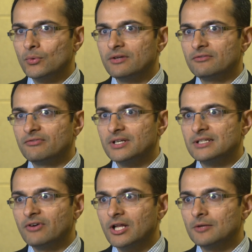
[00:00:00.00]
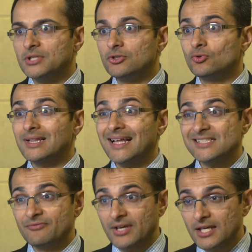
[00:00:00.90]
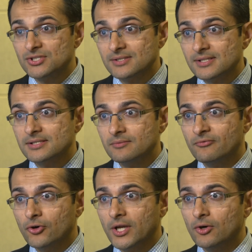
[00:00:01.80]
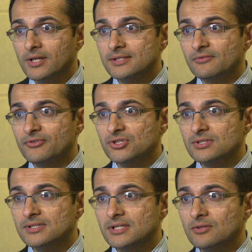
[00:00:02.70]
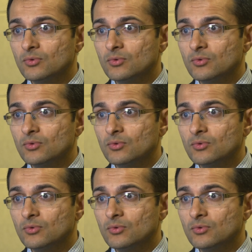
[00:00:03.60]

We've uh, developed a new classification system for aortic insufficiency,